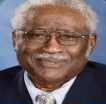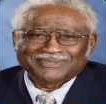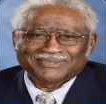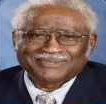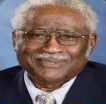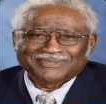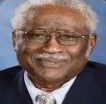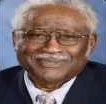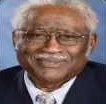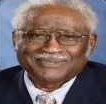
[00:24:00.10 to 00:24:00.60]

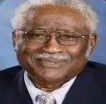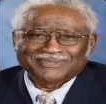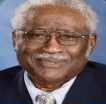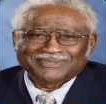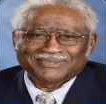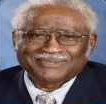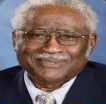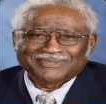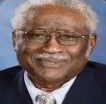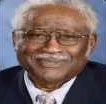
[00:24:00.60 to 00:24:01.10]

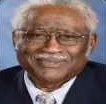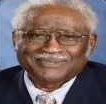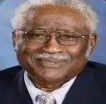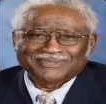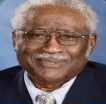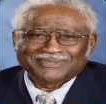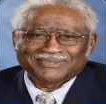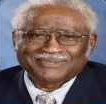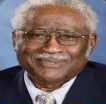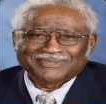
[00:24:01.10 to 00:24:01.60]

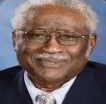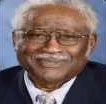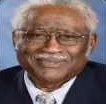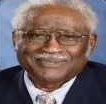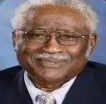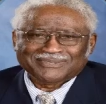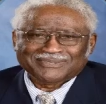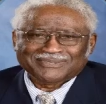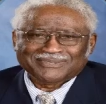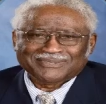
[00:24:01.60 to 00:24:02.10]

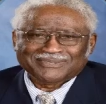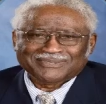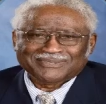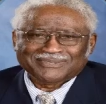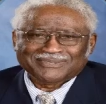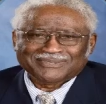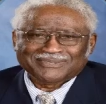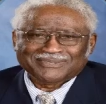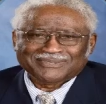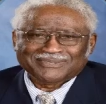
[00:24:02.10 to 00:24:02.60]

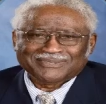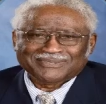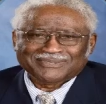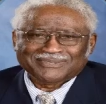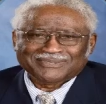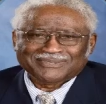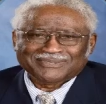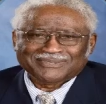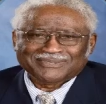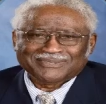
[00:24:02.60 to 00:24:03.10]

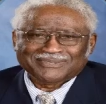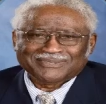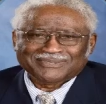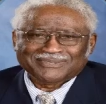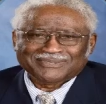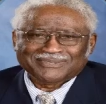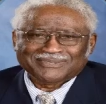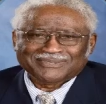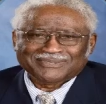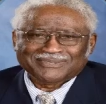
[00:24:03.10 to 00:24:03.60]

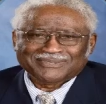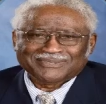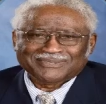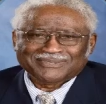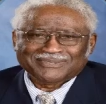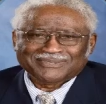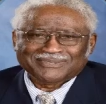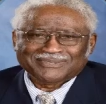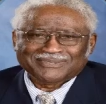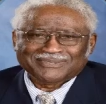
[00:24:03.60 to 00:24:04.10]

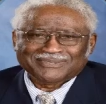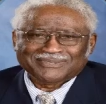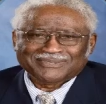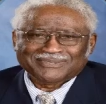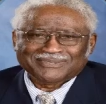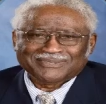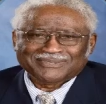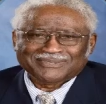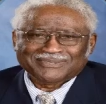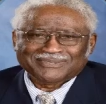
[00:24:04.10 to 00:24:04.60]

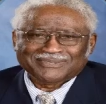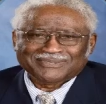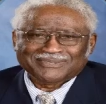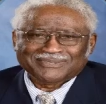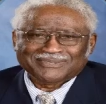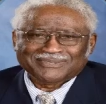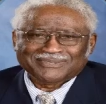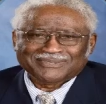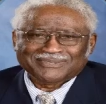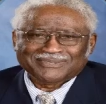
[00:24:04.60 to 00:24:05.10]

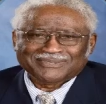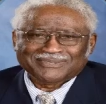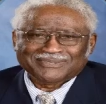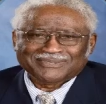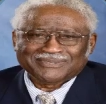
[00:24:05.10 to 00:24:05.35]
[no speech]